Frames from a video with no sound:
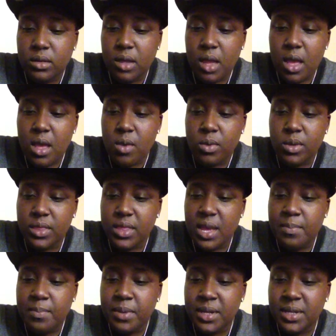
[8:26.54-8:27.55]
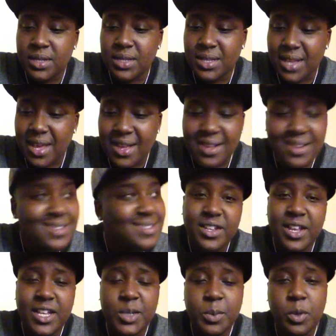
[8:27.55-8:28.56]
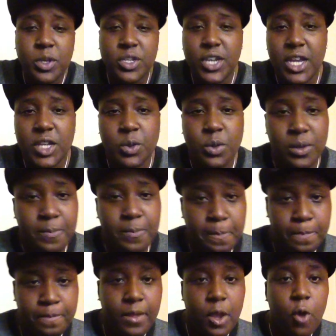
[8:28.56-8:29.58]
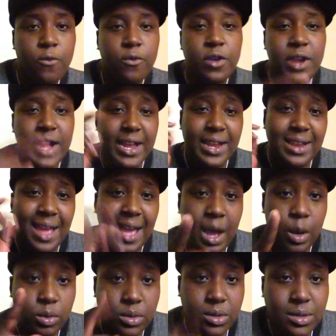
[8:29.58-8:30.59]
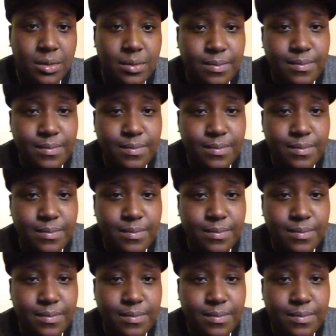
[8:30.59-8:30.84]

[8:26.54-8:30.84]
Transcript: Yeah, with that being said, it's your boy Joshua. Over and out.